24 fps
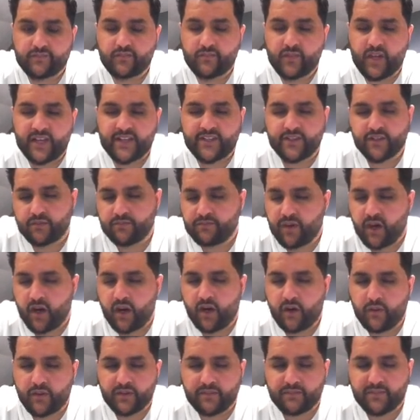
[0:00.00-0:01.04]
He's on
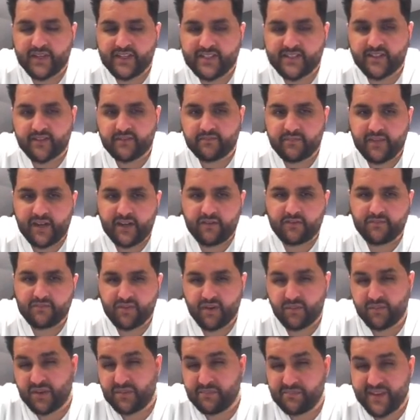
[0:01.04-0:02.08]
par with Mason Mount,
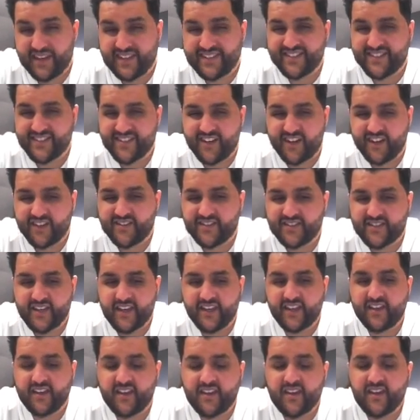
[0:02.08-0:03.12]
probably better, I'd
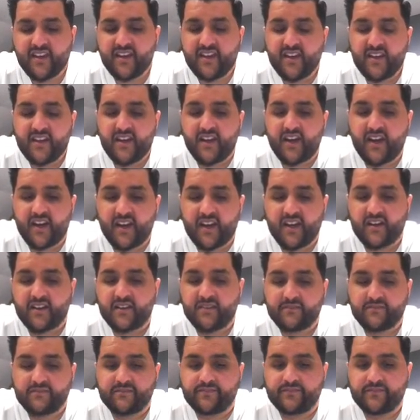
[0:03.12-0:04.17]
say.
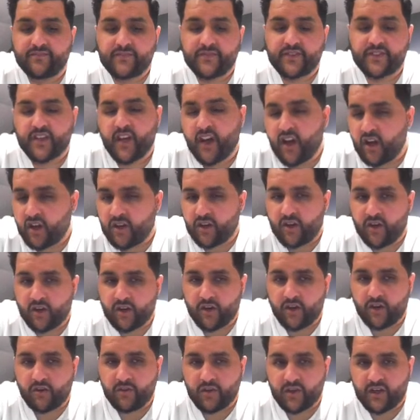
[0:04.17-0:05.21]
Zaha got a
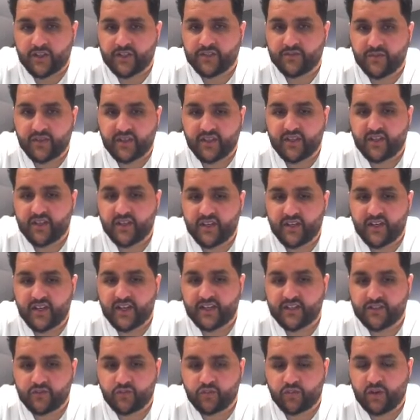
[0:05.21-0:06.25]
goal last week
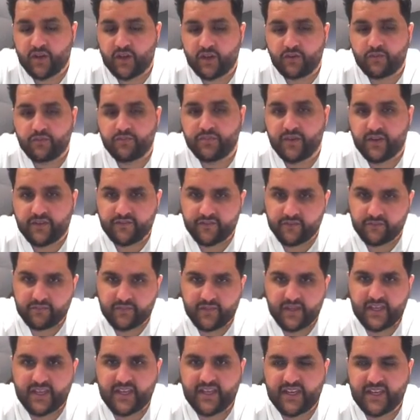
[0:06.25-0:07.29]
as well, but for
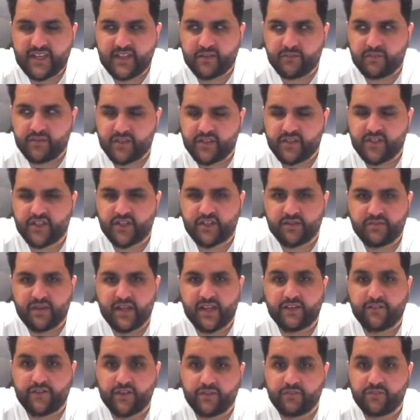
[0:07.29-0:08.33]
me, in the position he's
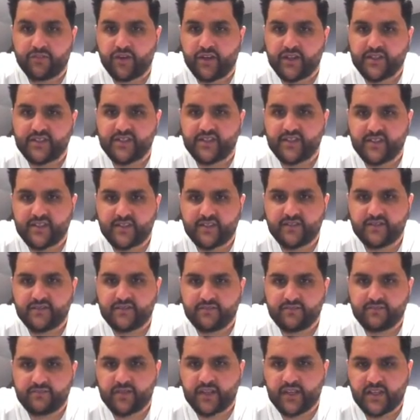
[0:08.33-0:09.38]
playing, for the price he's
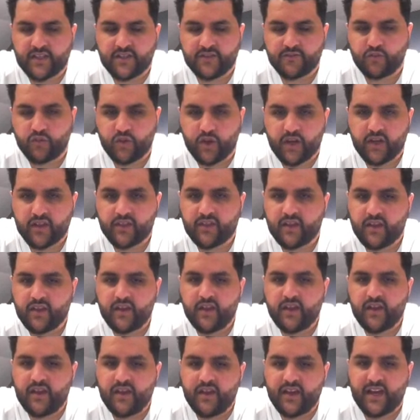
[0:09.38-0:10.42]
worth
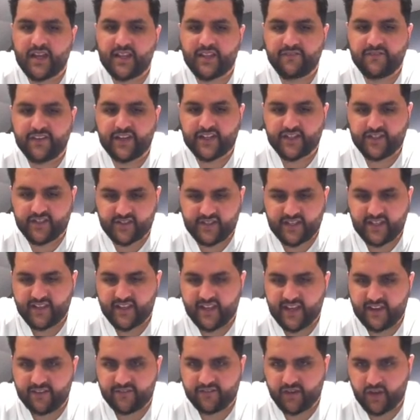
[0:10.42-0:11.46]
and the fixtures that they
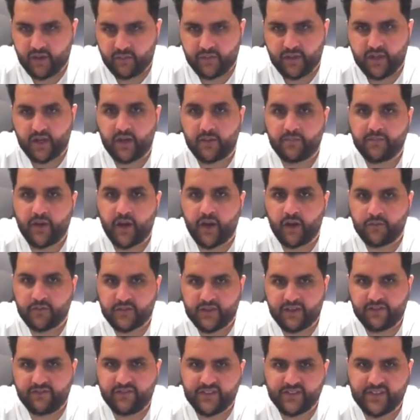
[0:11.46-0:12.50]
have coming up, I would
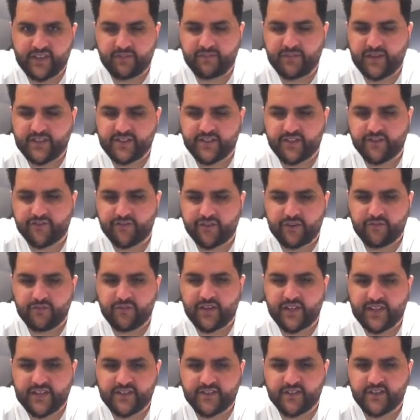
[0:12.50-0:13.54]
definitely say Mason
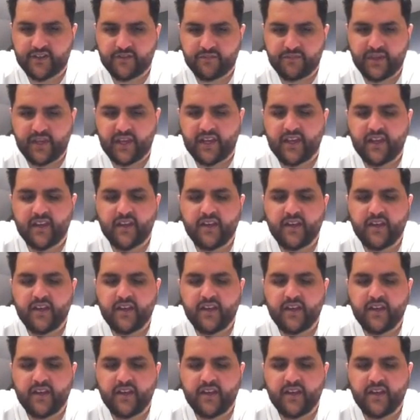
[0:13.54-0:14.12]
Greenwood is going to be